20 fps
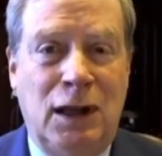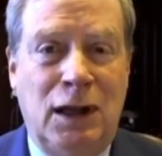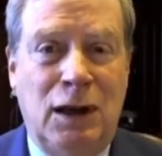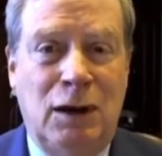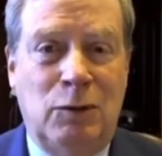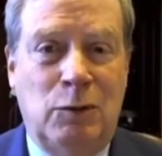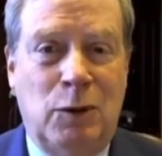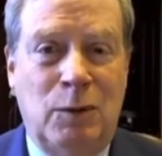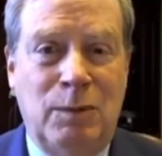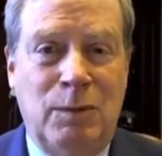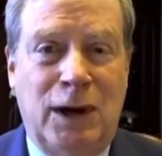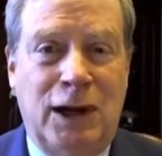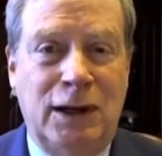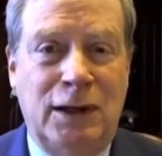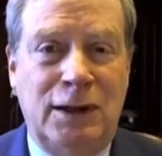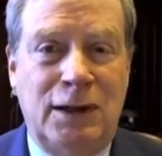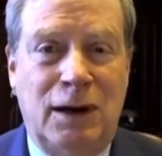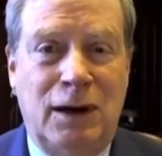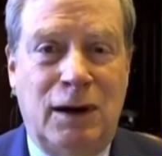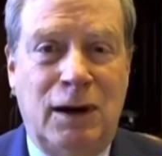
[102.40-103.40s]
where
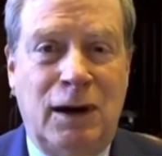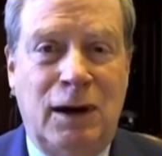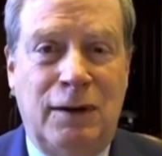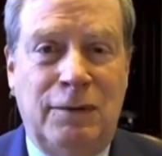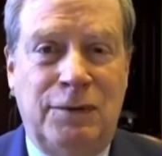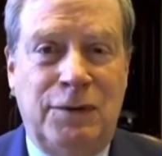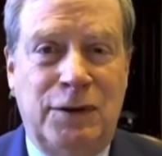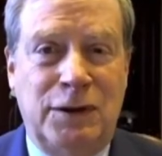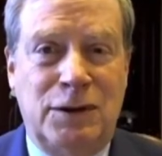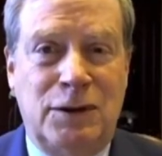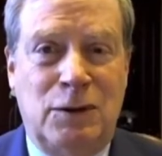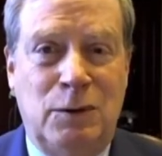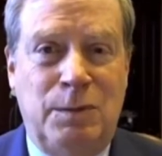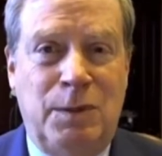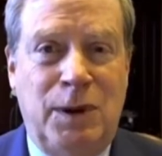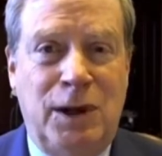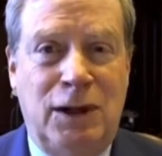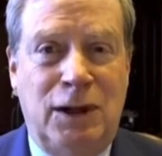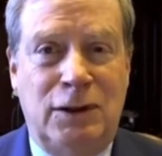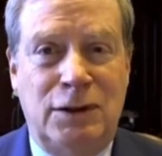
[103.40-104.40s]
monetary and fiscal
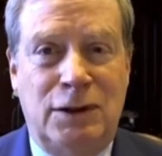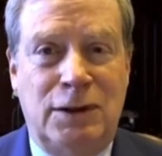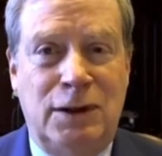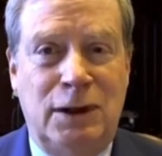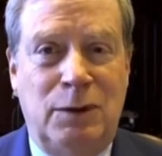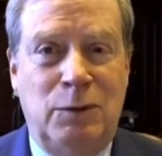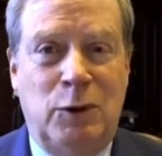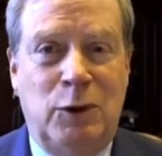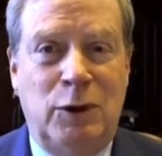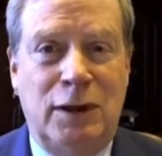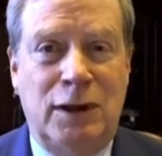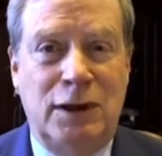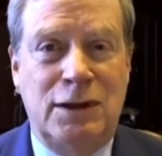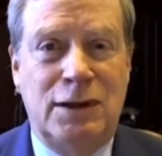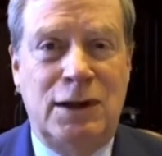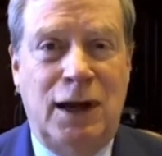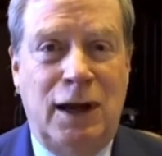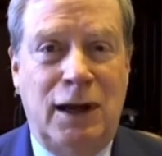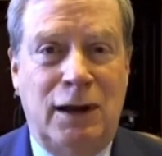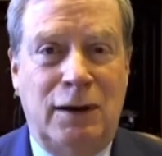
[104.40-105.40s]
policy were this
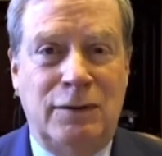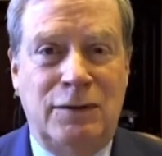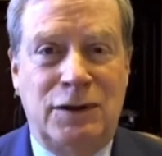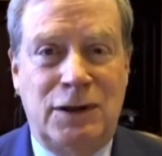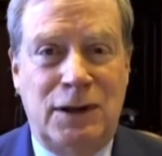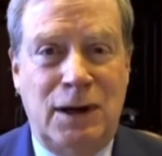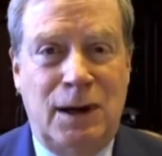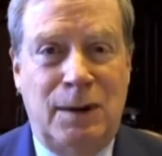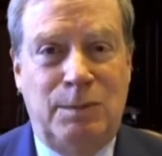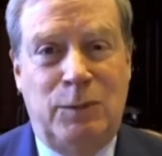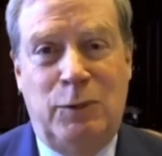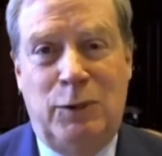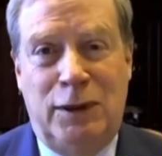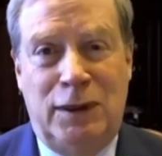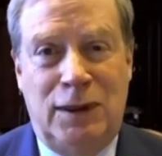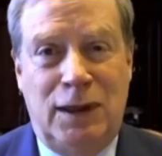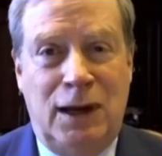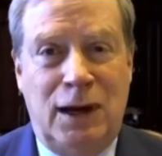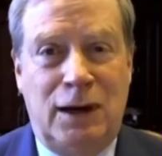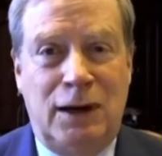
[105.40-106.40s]
out of step
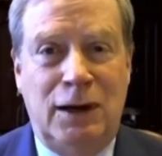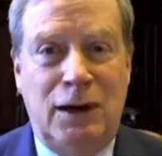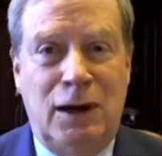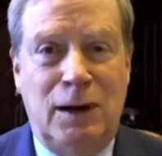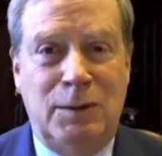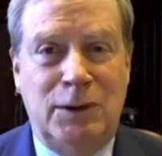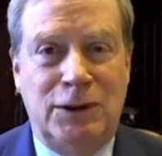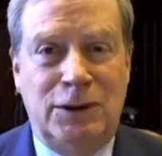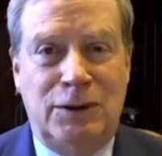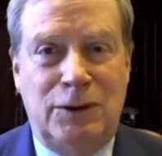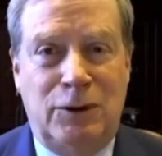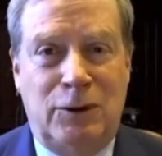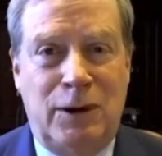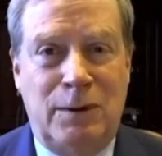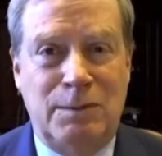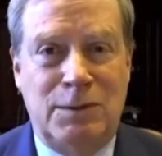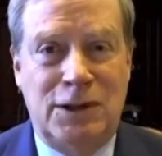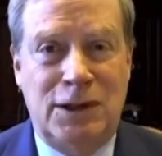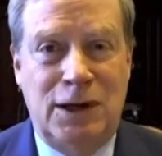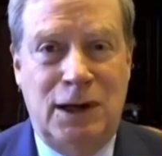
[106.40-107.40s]
with the economic
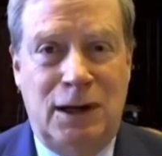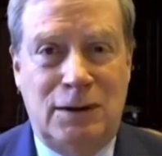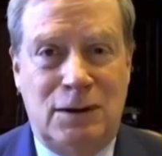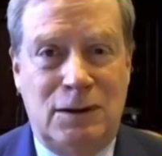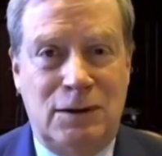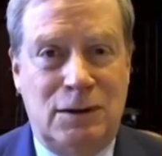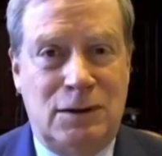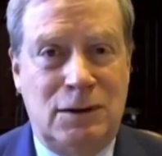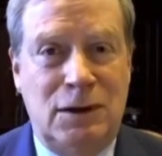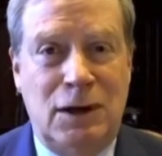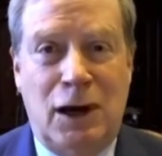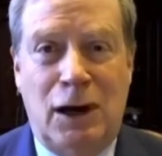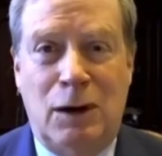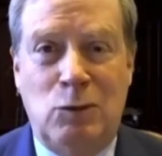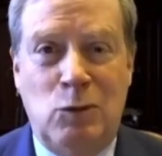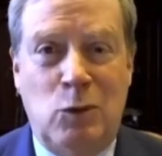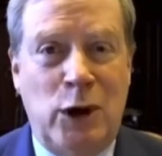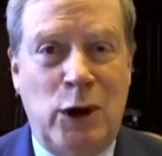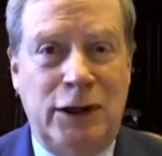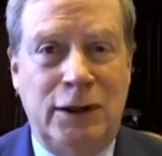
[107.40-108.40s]
circumstances. Not
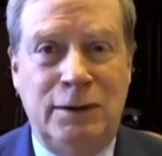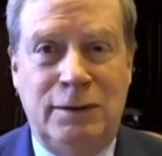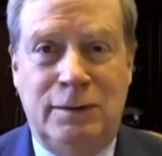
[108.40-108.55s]
one.